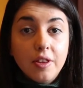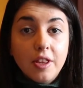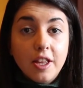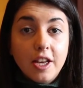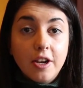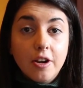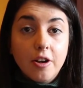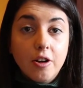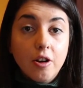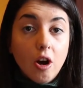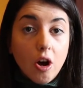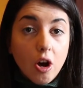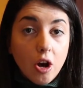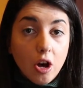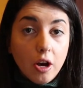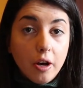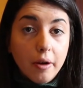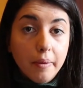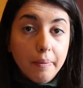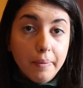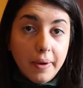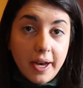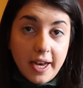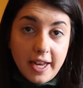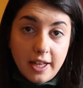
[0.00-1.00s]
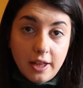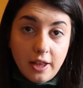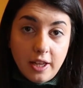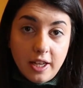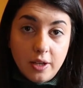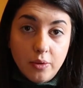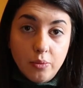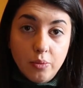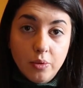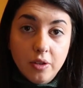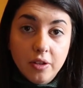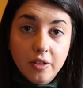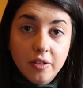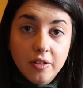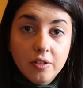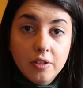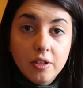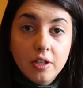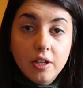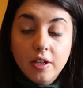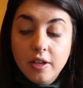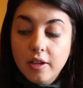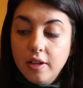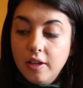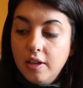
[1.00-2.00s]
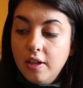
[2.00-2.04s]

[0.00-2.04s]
They are all bilingual